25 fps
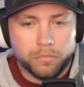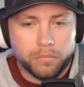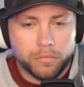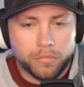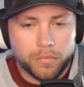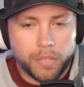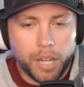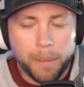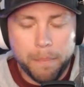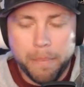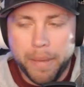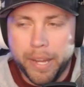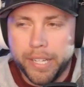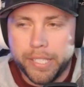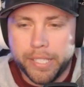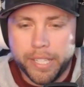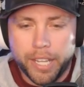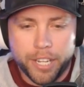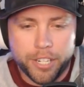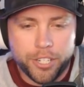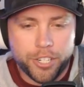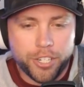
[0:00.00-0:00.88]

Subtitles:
I bet he's got